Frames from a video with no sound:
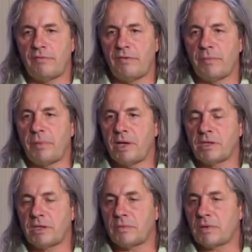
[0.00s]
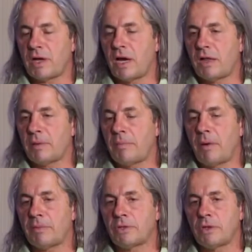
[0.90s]
fit best is with a guy like
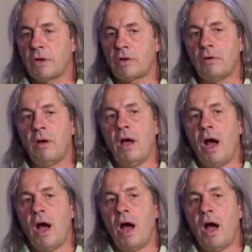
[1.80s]
Papa Shango.